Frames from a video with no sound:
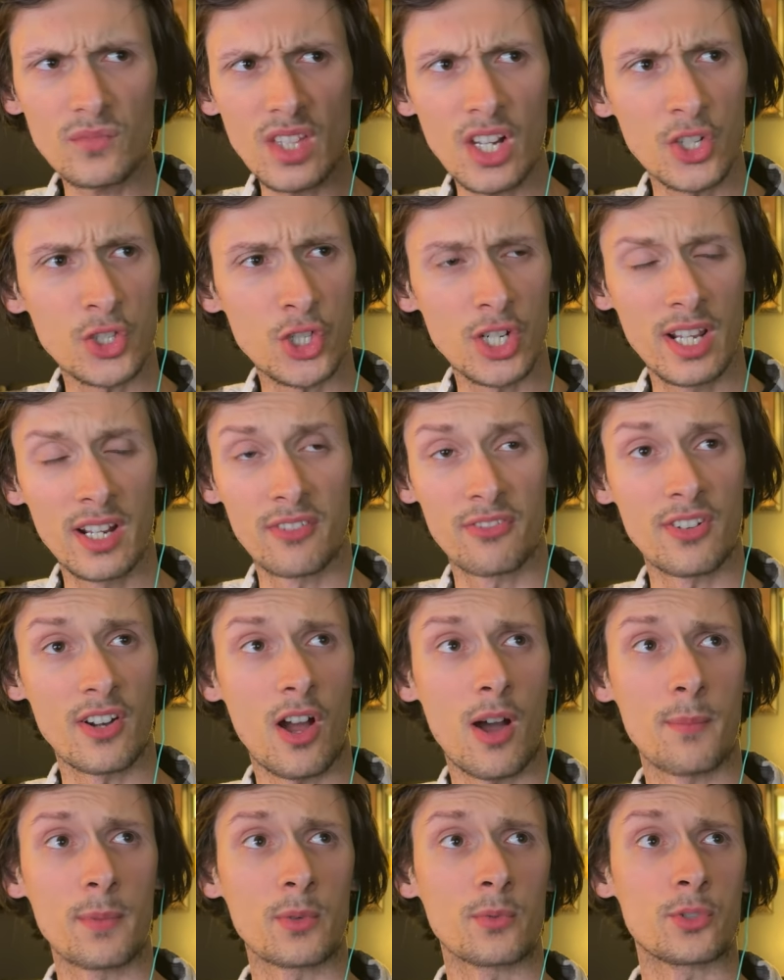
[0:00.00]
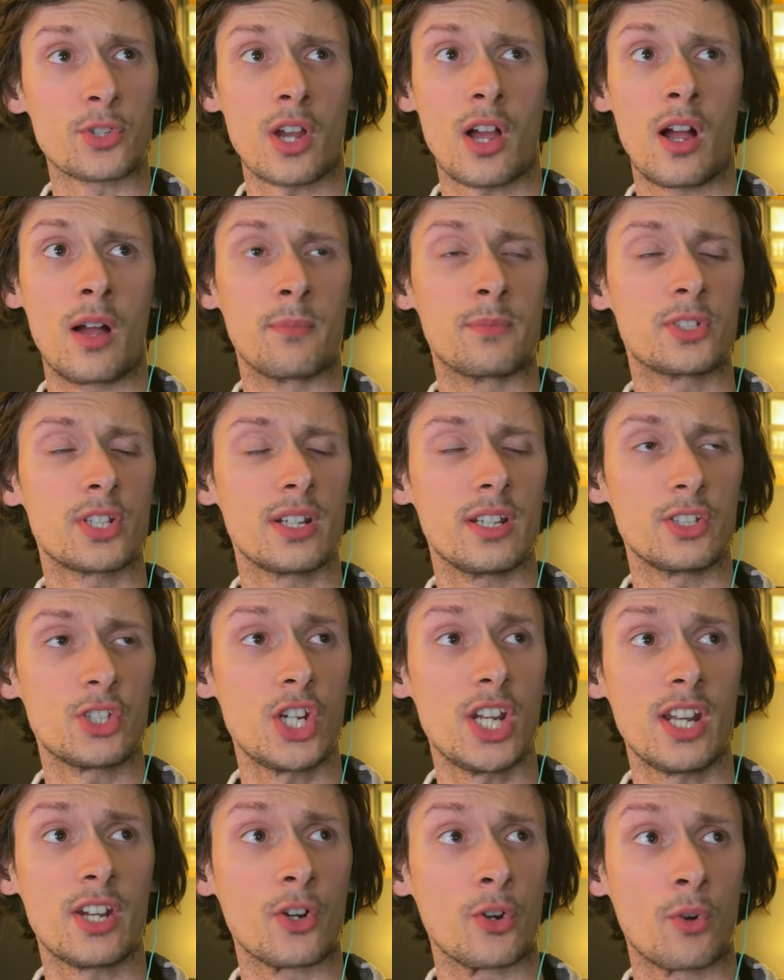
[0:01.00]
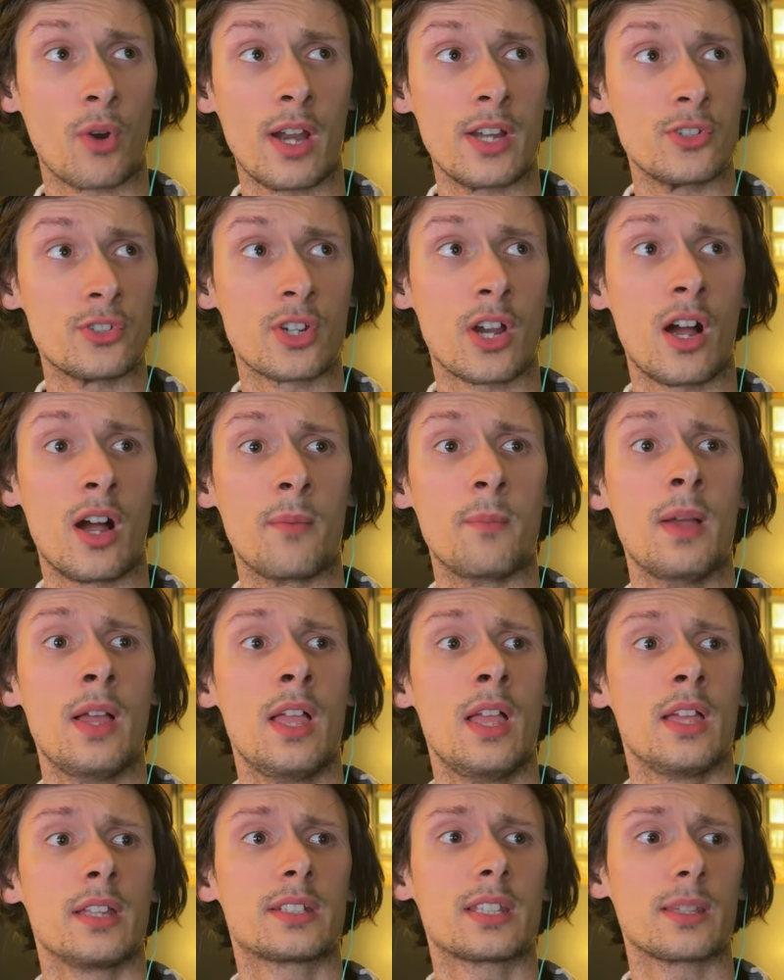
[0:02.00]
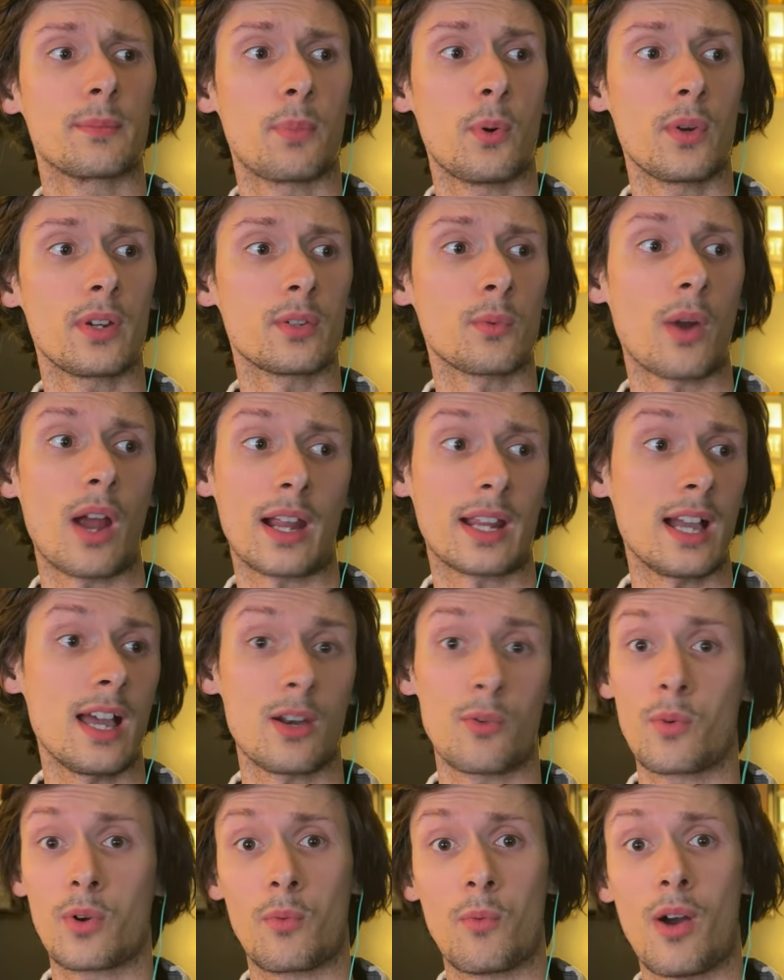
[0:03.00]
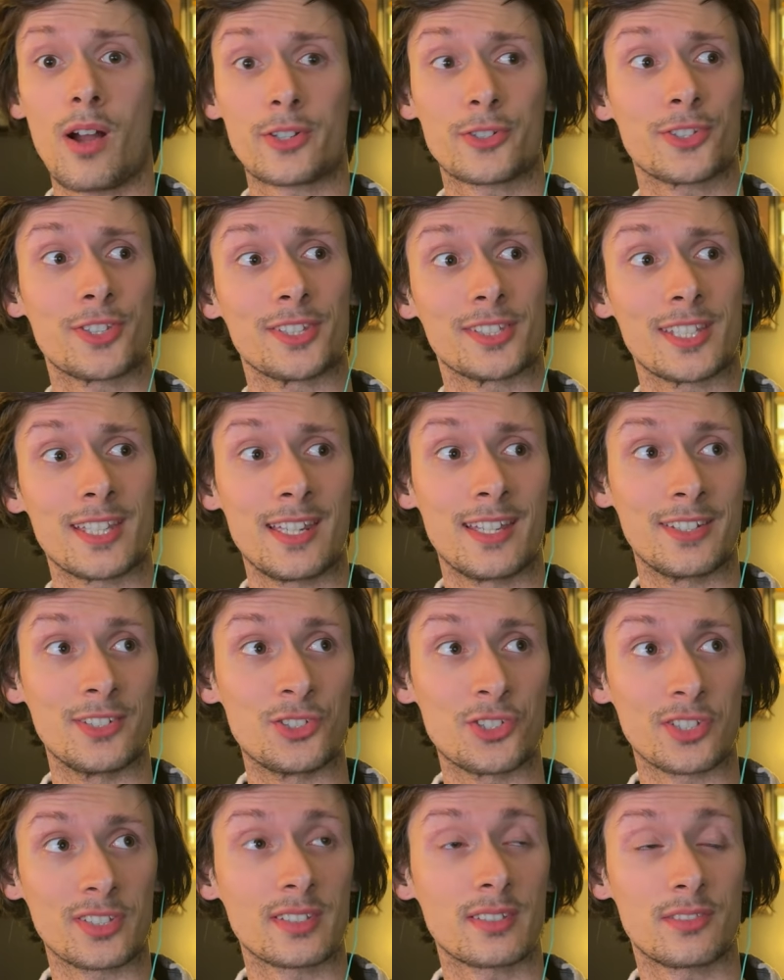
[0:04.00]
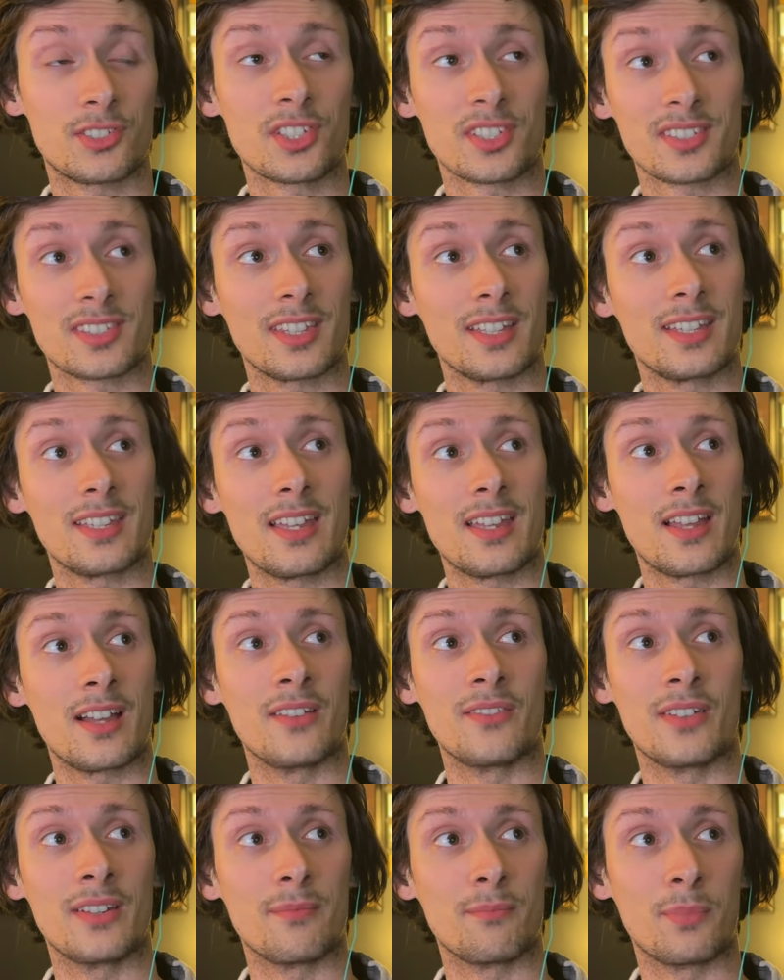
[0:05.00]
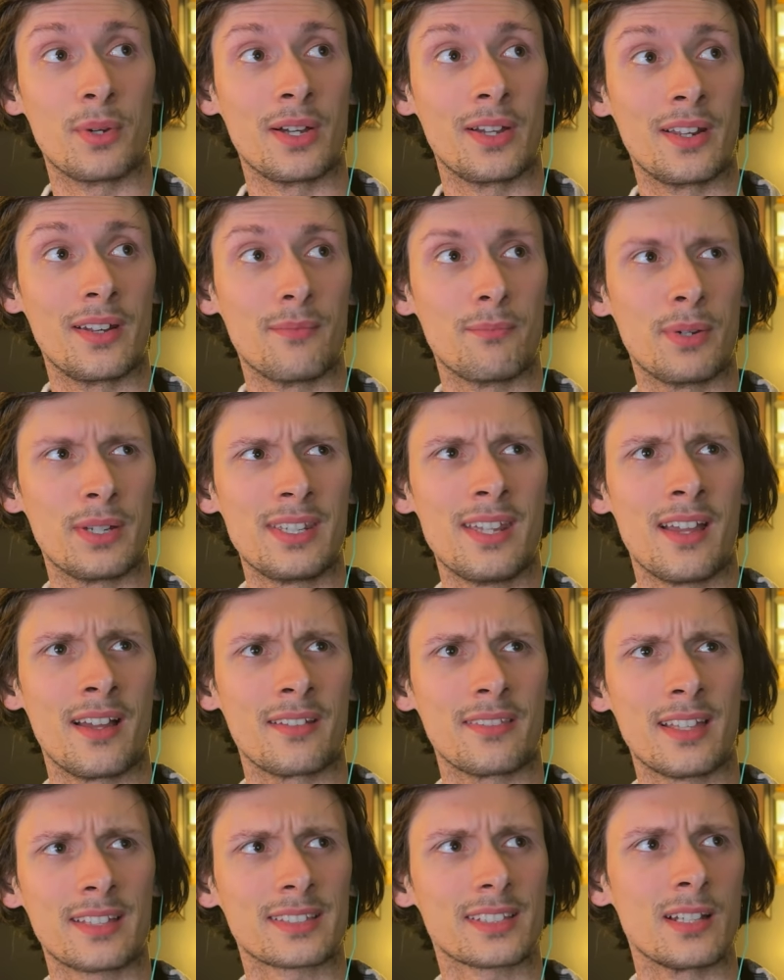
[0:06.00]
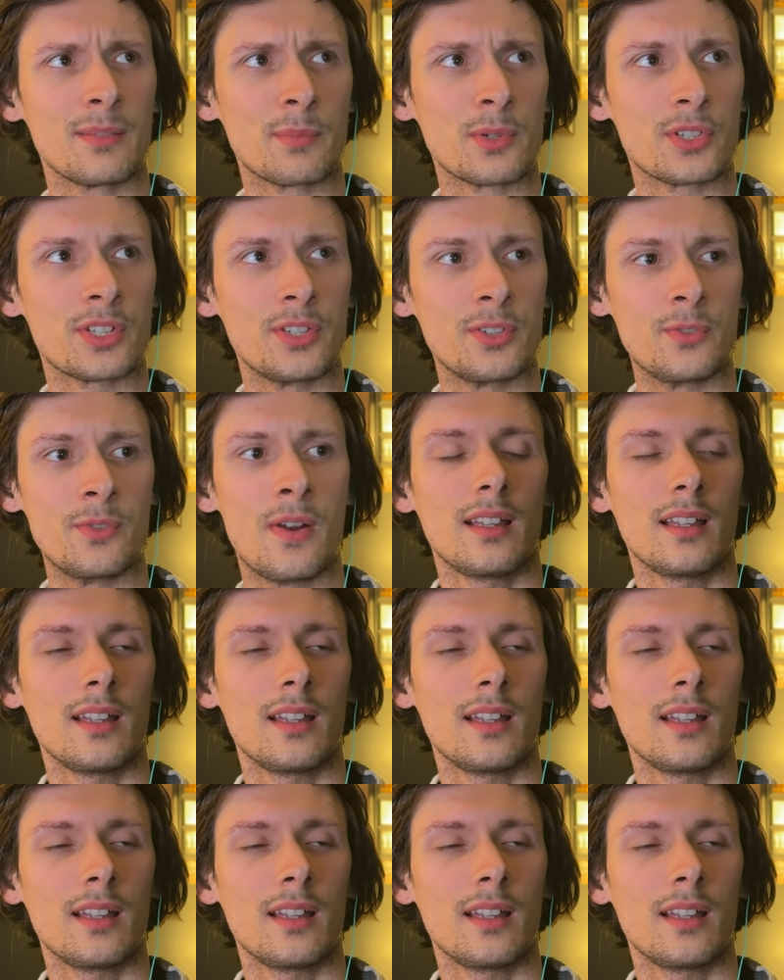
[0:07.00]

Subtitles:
she did a phenomenal job. She did a great job, to the point where I kind of want to watch this again, just thinking of it. But yeah, that's number 2.